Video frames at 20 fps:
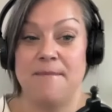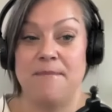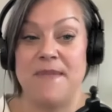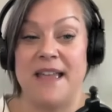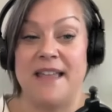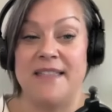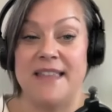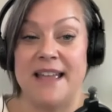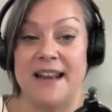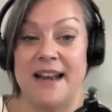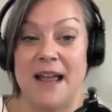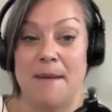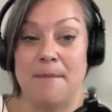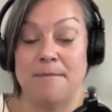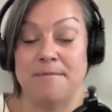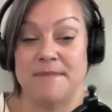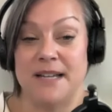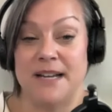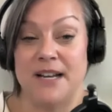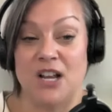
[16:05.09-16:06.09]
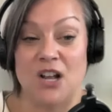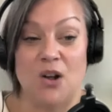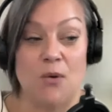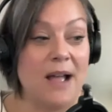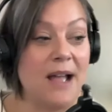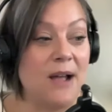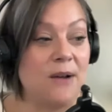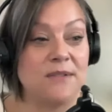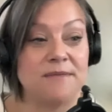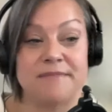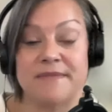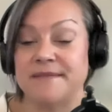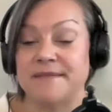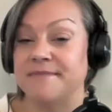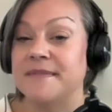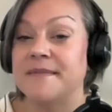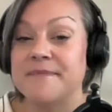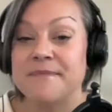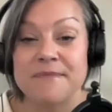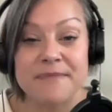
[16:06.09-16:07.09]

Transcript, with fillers: And then I'm going to go out and